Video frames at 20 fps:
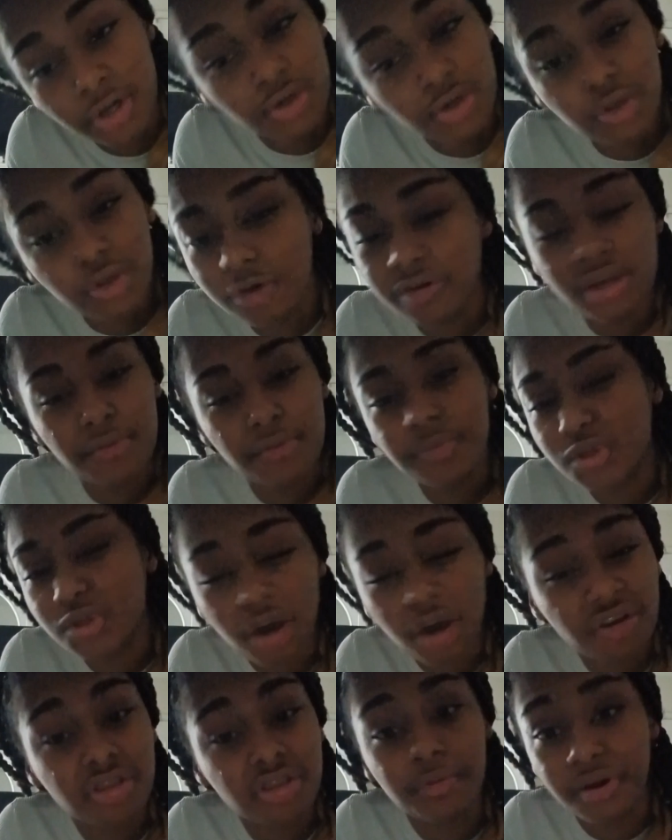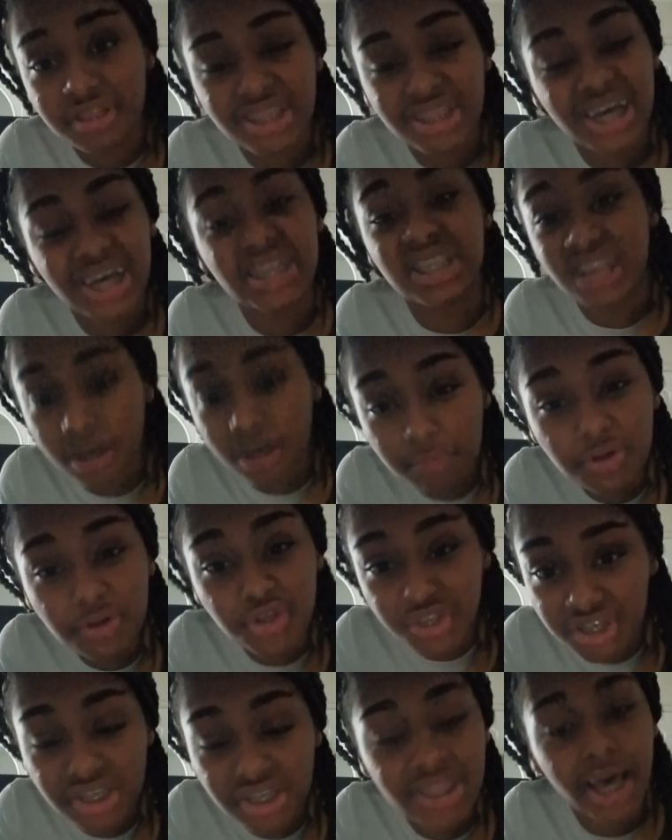don't hear me talking about that double
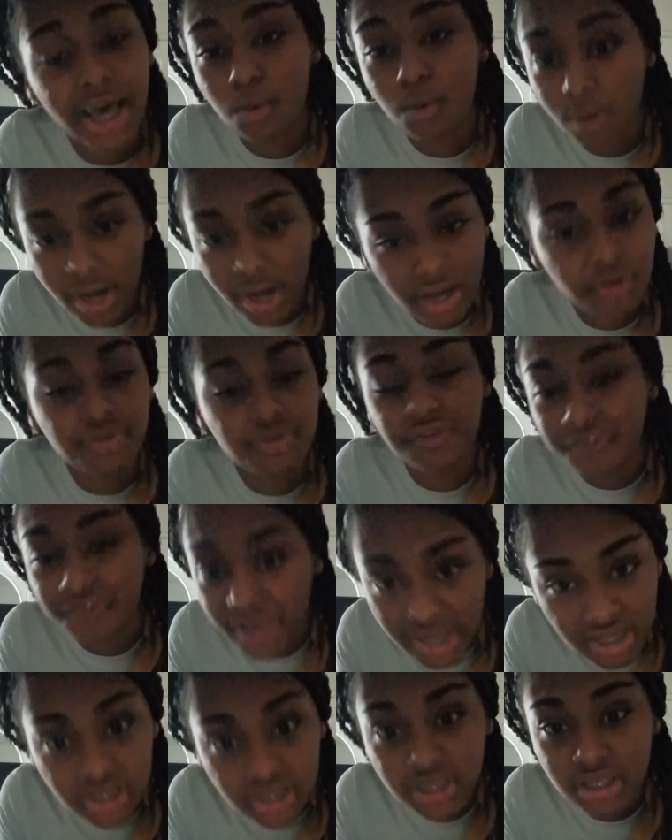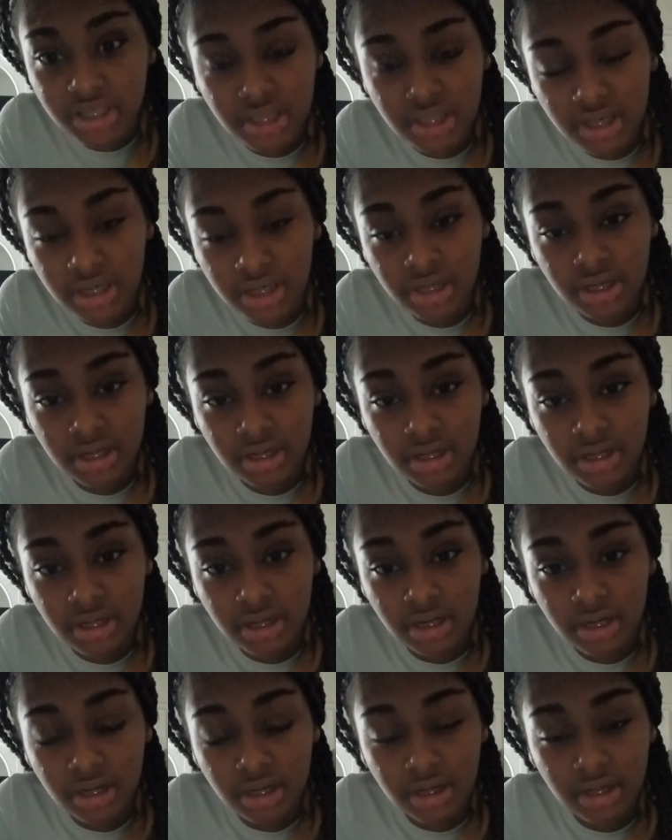chin, that round face.
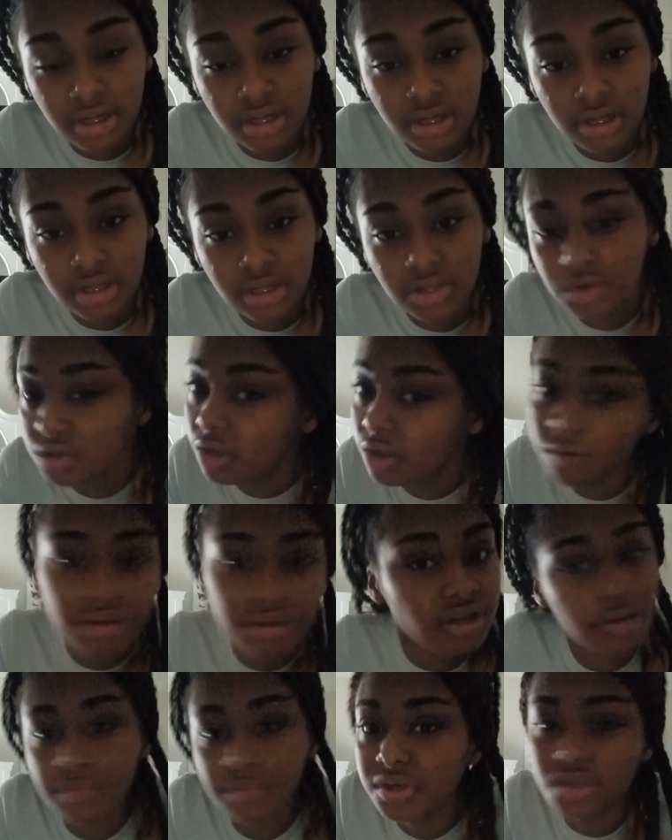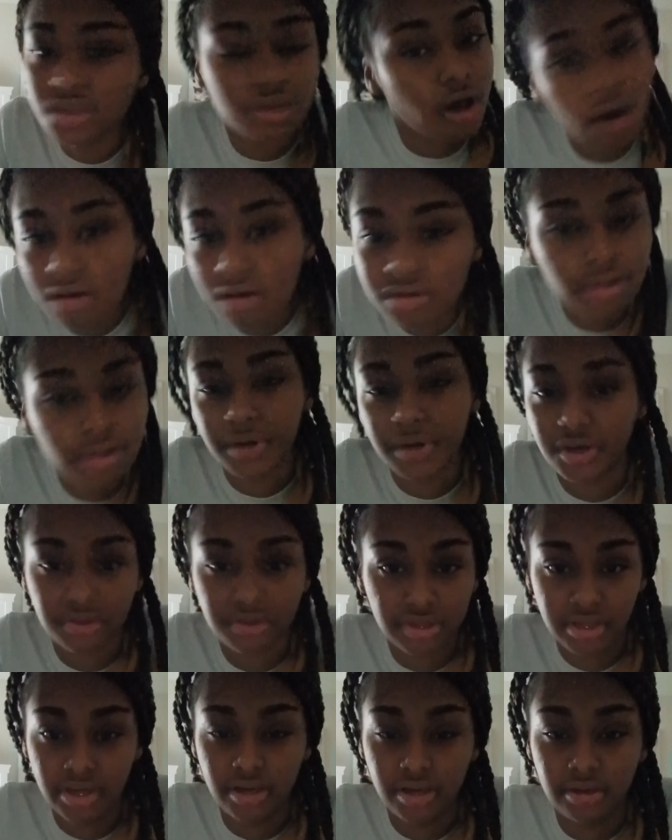You don't hear me talking about
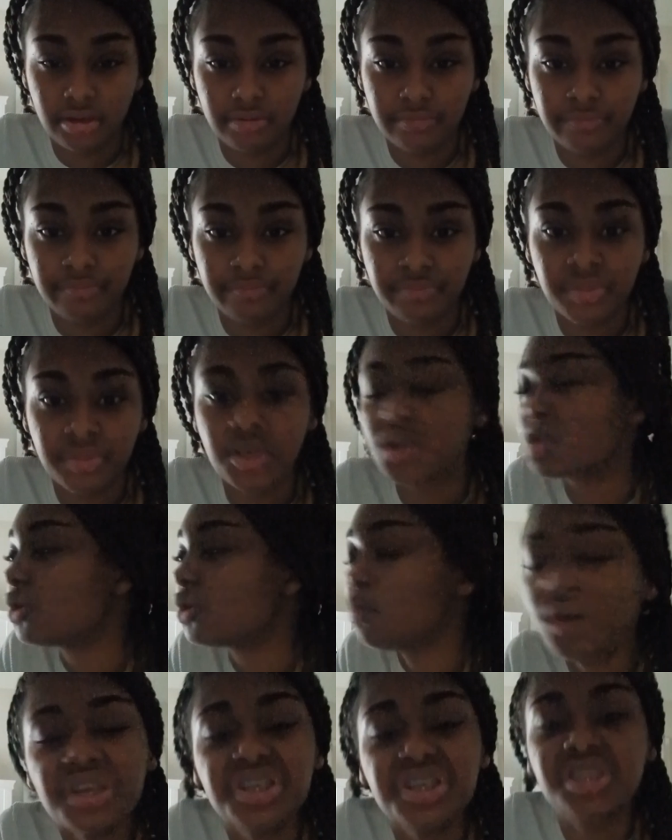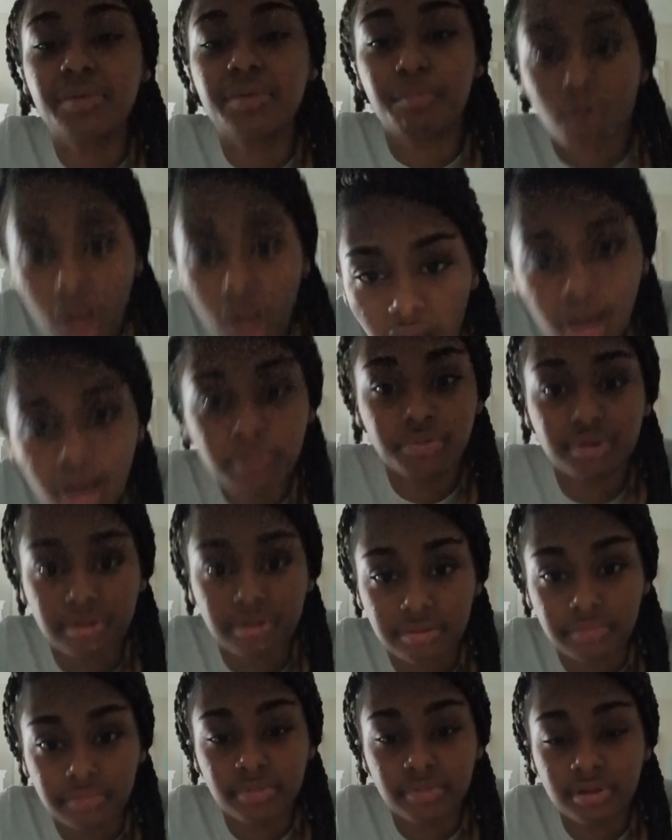that. So what's the
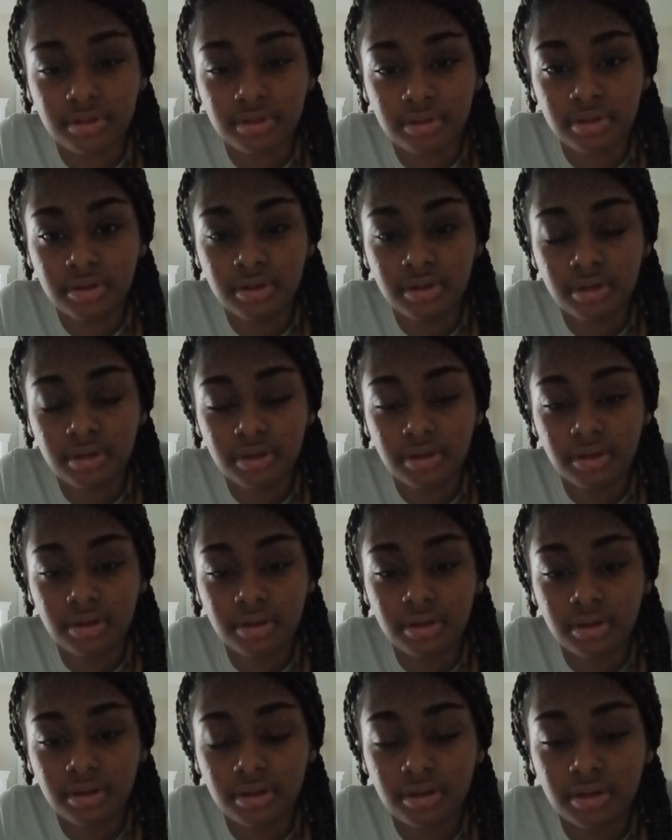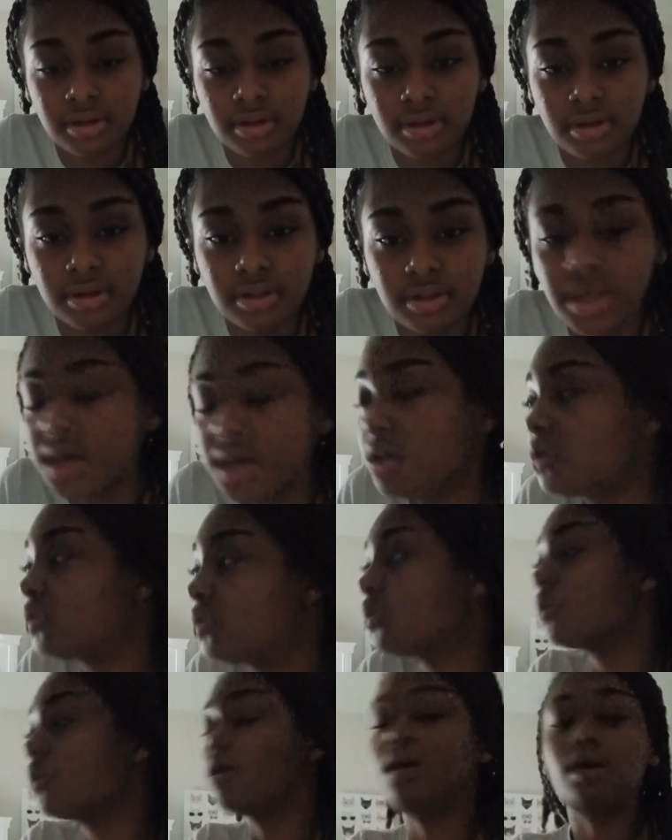problem? Like,
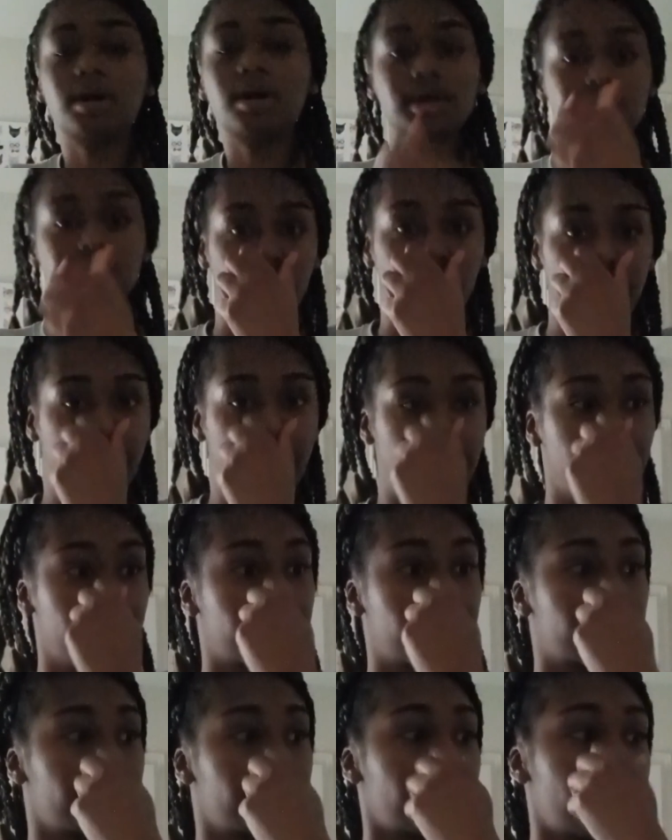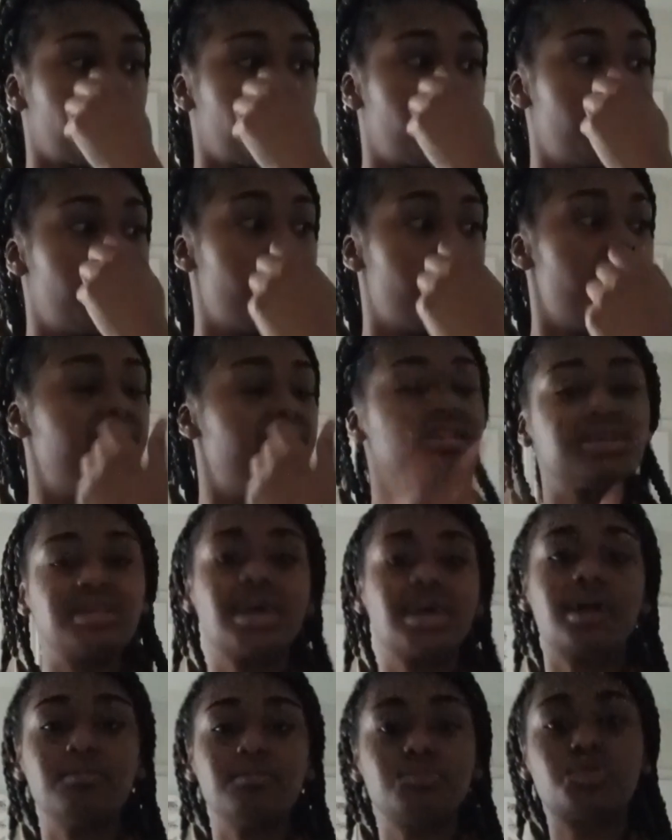girl, like, and it's
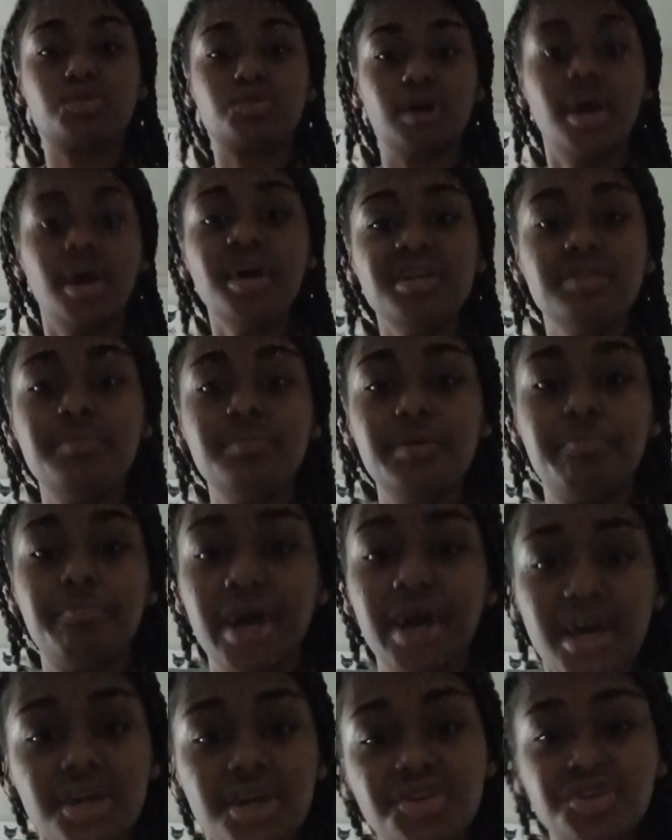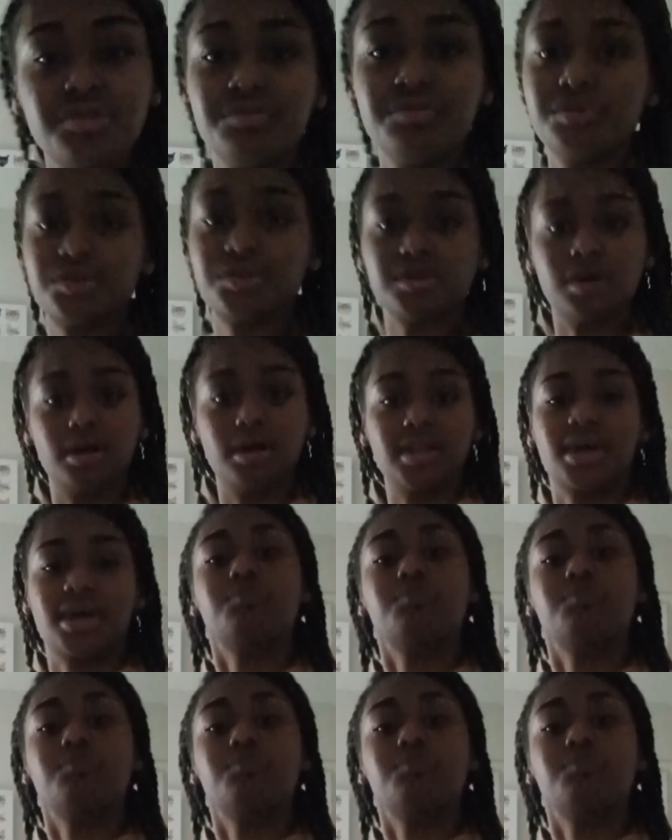like I'm trying to be patient with y'all. Like, I'm